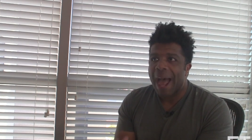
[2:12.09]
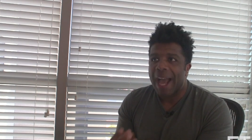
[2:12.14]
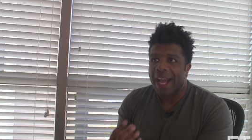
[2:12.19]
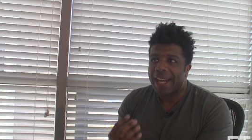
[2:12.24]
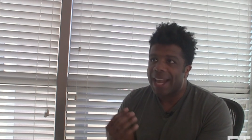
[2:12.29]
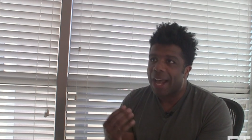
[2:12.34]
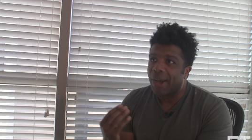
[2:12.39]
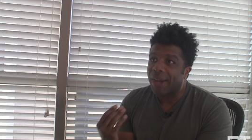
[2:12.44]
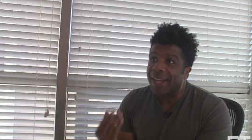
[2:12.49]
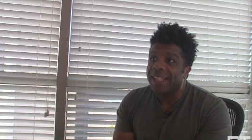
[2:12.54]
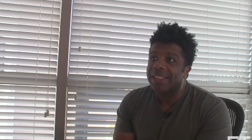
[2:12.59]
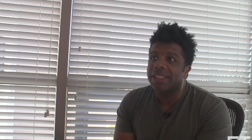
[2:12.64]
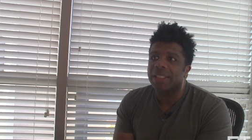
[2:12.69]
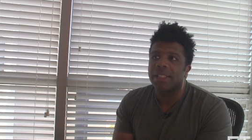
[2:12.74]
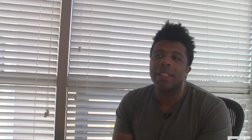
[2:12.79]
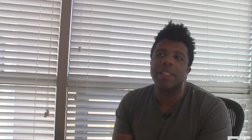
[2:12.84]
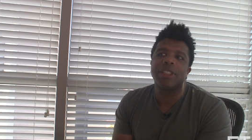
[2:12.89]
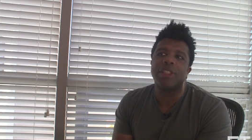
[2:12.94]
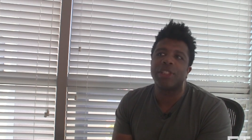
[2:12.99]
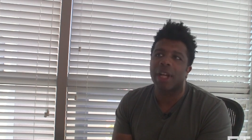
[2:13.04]
I can now
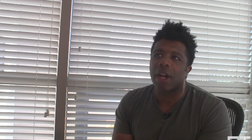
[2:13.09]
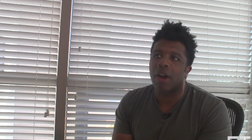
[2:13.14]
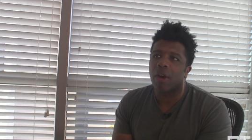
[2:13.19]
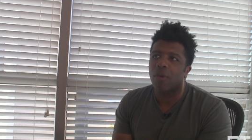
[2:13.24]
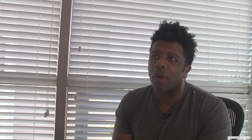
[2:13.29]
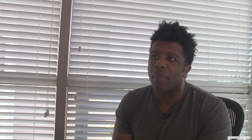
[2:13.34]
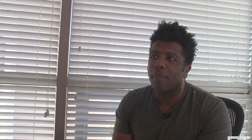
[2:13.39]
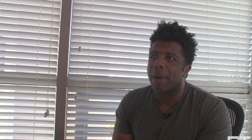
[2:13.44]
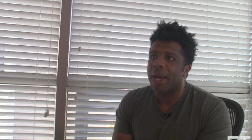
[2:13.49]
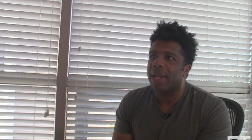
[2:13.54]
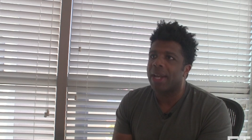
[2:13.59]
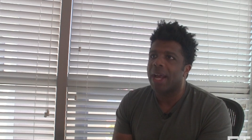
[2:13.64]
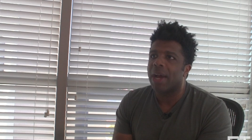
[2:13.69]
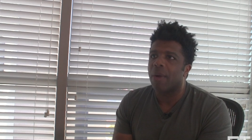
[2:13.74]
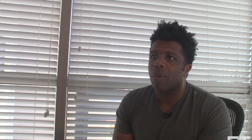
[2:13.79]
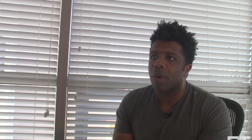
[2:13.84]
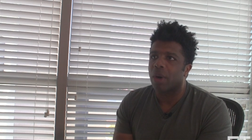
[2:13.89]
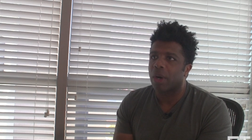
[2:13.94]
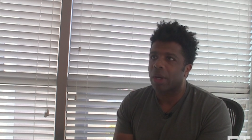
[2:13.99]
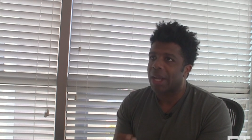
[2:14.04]
instantly share it with my
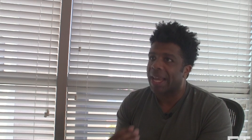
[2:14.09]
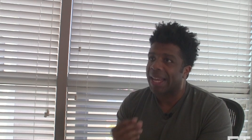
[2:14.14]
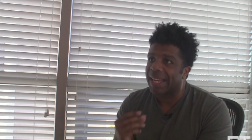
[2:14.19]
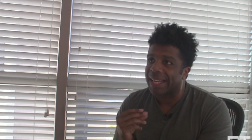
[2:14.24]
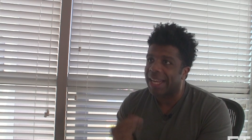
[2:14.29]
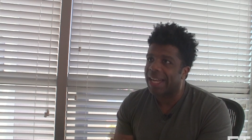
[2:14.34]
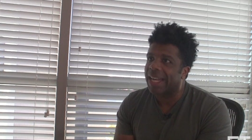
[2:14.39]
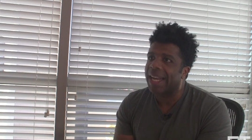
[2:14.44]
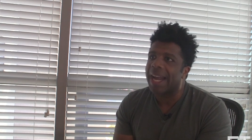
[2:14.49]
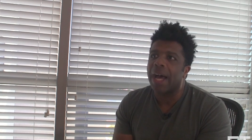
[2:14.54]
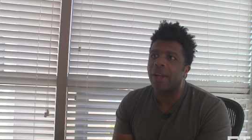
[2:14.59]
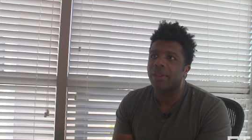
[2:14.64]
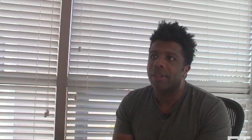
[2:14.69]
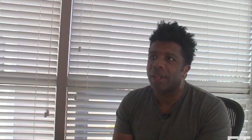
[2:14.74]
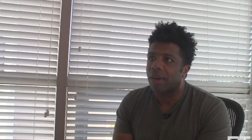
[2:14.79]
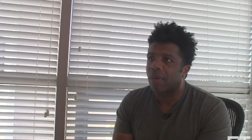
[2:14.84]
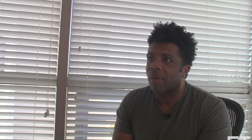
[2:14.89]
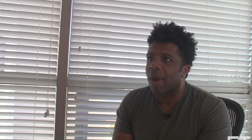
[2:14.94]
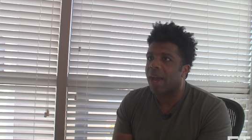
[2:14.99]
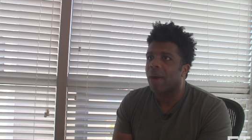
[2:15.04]
network and get it out
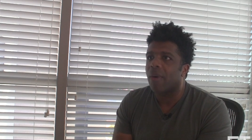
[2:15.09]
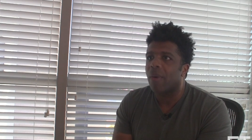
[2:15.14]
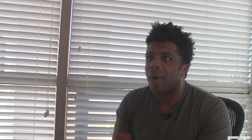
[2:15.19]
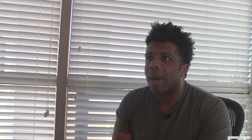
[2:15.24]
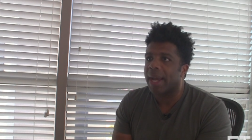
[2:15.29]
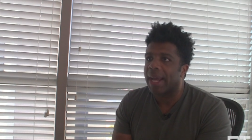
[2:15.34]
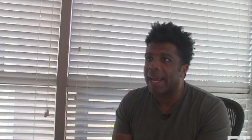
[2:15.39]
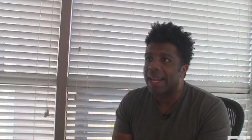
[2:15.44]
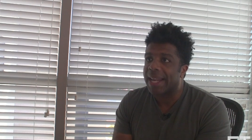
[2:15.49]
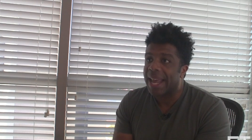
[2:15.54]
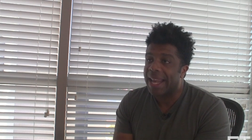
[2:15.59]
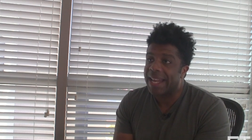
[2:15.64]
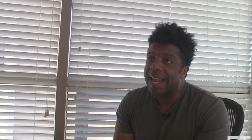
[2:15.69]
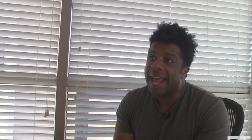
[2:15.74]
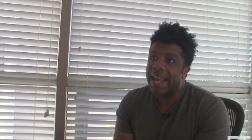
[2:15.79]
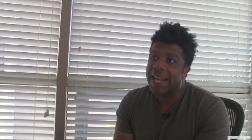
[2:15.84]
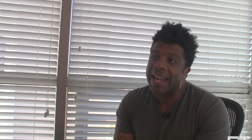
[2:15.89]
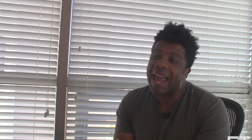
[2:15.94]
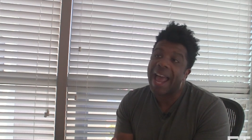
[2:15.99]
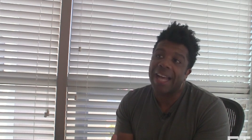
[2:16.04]
there right away. And
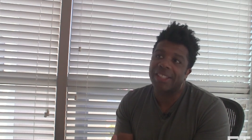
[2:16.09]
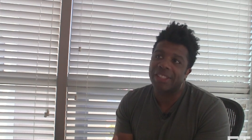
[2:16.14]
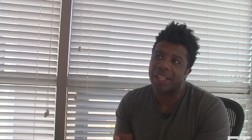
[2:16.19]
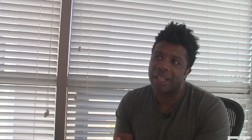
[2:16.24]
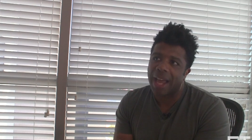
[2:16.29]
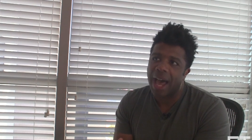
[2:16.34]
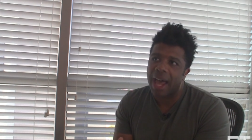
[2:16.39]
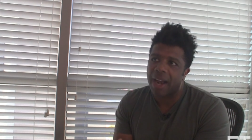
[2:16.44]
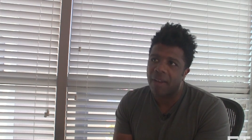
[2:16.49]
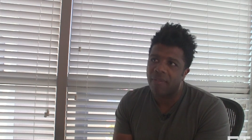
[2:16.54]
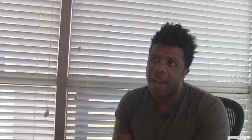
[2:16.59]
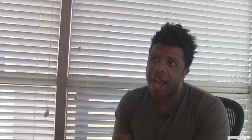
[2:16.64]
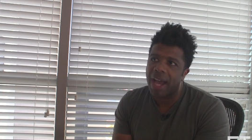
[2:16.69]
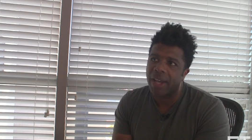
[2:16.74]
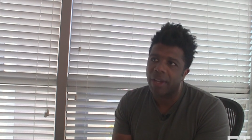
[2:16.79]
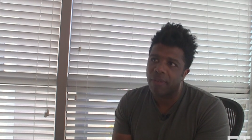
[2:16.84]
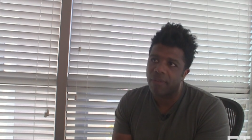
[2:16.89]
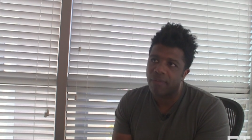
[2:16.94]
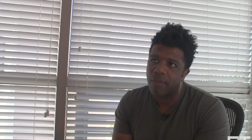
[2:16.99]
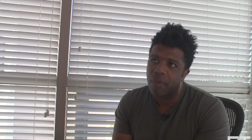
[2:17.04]
that has a lot of
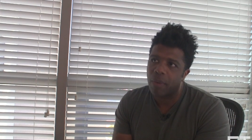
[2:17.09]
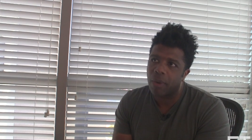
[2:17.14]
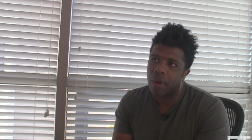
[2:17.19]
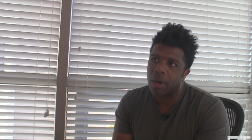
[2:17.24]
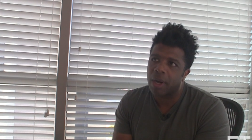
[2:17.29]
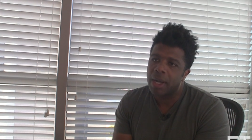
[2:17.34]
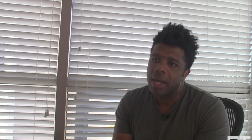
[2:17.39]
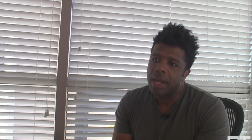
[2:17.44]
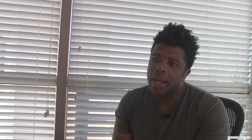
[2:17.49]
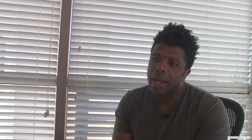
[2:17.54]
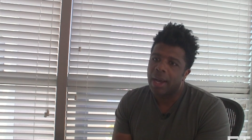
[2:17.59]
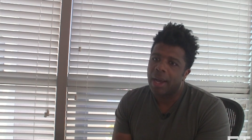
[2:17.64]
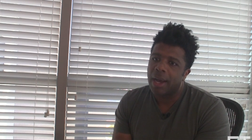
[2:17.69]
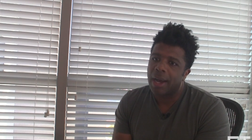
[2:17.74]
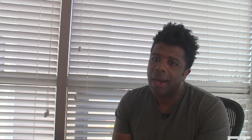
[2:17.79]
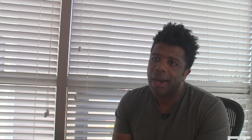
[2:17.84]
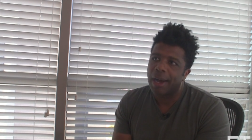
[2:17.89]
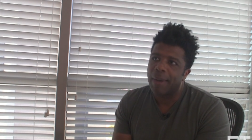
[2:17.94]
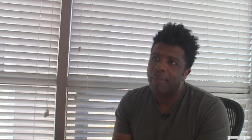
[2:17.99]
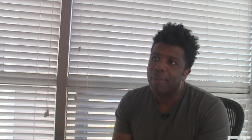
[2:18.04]
value for
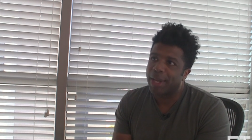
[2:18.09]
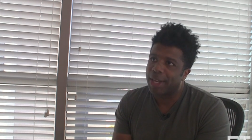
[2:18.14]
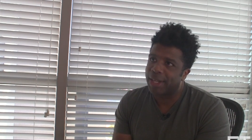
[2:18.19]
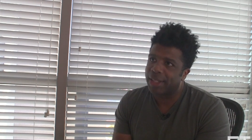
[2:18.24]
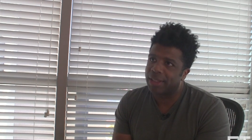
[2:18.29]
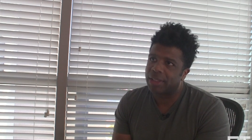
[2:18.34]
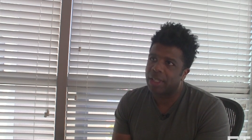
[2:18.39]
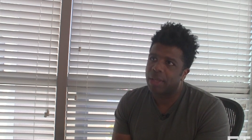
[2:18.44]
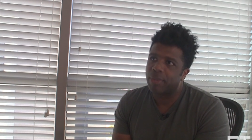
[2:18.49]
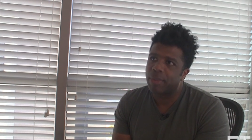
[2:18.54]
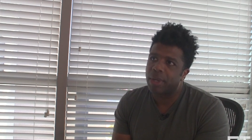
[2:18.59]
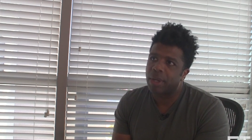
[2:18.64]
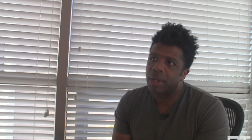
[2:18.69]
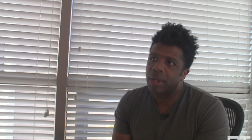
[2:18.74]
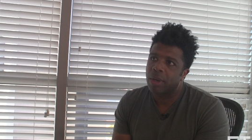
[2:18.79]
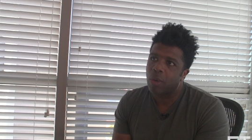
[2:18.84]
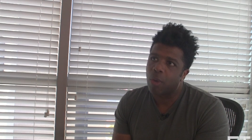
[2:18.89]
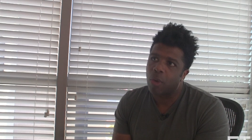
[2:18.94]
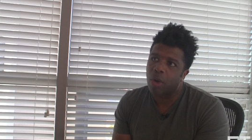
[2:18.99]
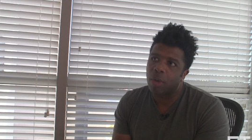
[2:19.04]
an
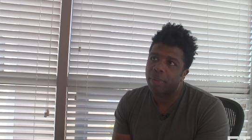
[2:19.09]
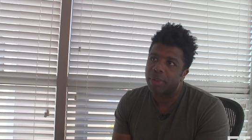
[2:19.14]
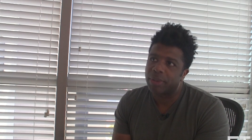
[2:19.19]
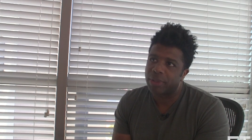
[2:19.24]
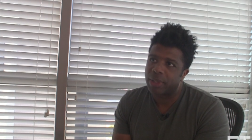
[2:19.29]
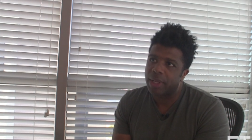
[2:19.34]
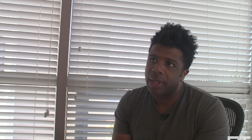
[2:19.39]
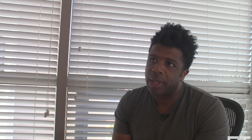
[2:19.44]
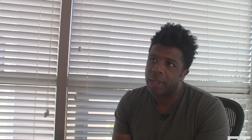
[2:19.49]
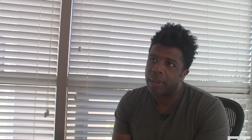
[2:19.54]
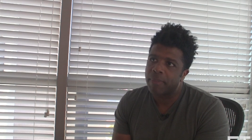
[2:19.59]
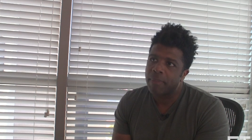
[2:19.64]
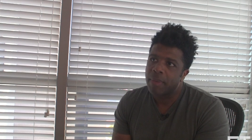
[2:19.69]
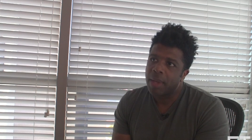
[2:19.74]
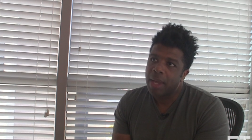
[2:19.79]
exhibitor or a presenter.